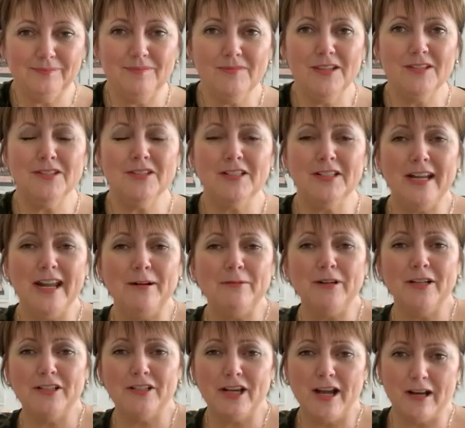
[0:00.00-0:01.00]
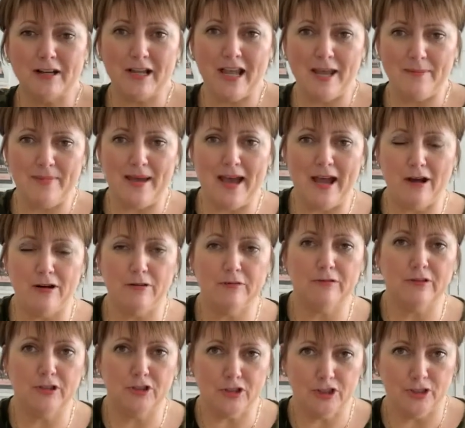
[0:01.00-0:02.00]
So today we're going to talk about
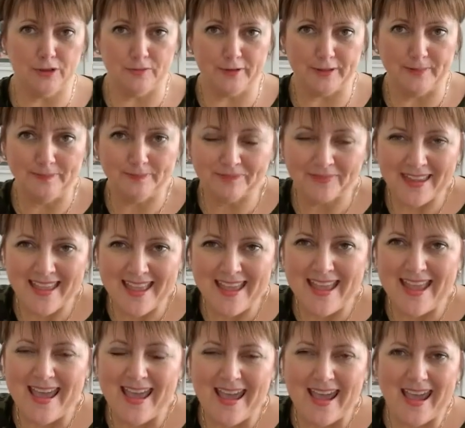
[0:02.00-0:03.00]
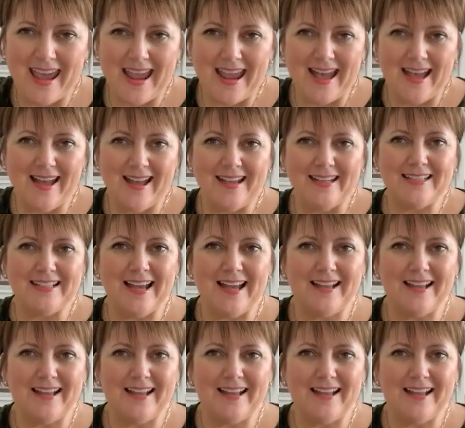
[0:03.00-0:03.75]
shoes. And